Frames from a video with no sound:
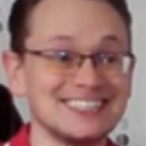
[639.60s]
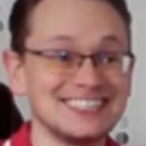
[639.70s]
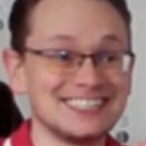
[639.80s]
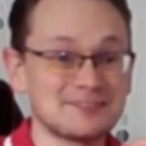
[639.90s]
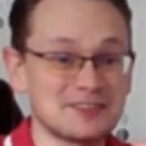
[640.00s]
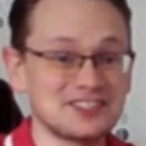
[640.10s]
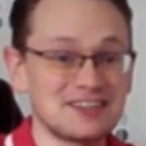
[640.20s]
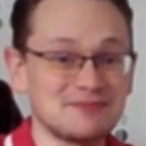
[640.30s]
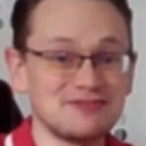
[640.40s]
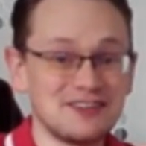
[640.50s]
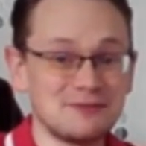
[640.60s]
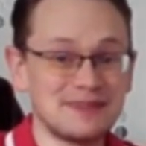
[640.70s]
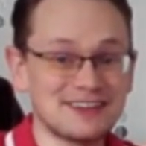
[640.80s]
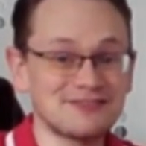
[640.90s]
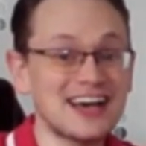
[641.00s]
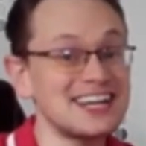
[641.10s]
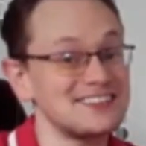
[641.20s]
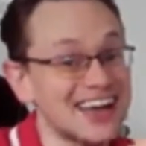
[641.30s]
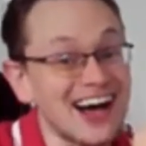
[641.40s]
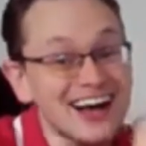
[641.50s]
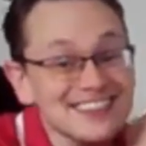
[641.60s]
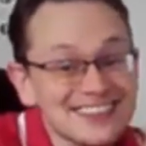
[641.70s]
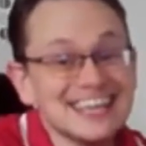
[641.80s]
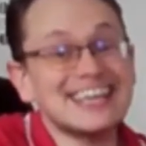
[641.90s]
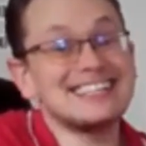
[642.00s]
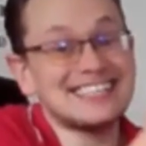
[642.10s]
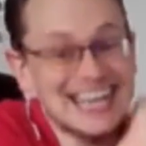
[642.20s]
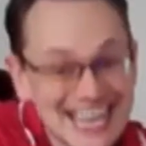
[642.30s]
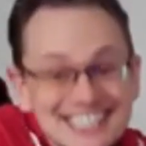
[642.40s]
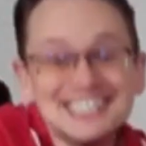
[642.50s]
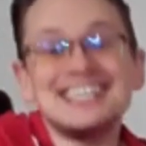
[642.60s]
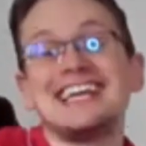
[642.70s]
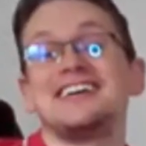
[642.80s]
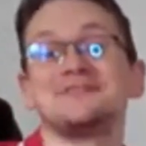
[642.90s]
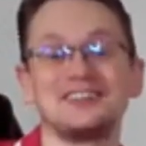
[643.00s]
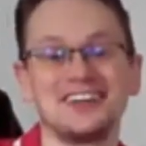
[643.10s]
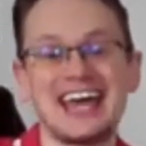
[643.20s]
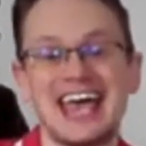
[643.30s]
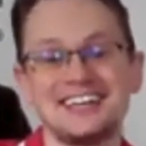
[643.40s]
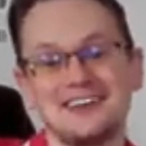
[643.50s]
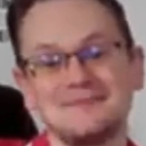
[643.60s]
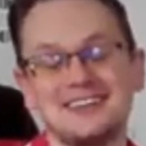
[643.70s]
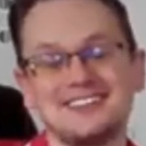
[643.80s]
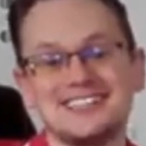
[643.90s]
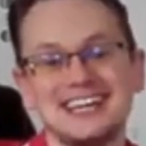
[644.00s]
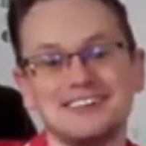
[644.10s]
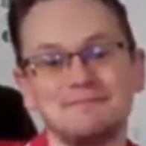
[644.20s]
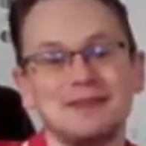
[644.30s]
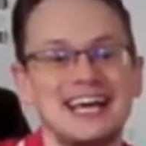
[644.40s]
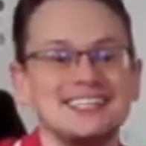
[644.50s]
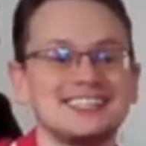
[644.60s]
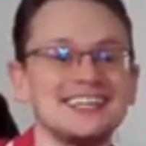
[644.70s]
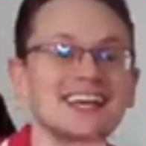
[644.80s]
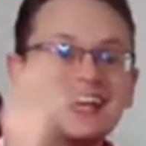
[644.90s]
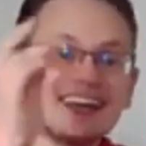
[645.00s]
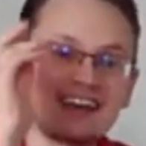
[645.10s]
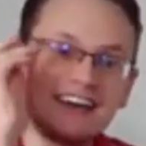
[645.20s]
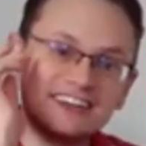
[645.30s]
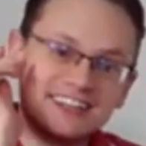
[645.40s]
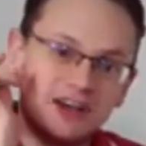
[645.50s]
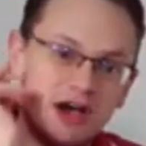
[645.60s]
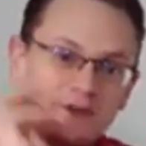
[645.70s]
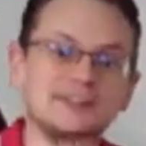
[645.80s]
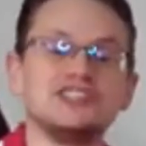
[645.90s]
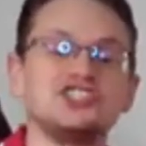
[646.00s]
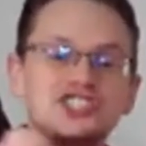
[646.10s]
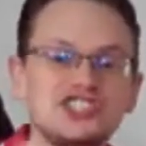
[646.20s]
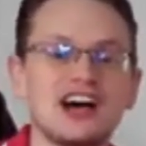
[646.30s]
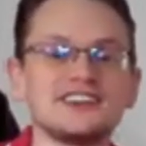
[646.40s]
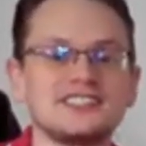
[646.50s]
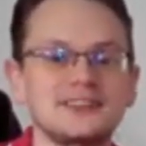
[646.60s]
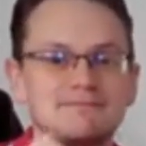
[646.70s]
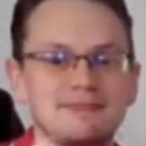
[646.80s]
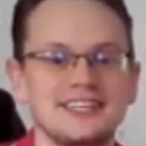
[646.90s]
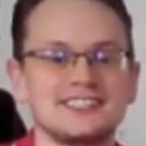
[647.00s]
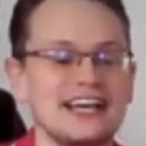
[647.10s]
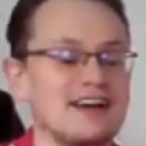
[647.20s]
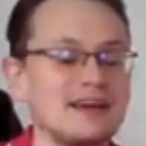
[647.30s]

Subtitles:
As much as I'm a real big fan of it, I think it's Italy who are going to end up in 2nd place. I reckon they'll only just miss out.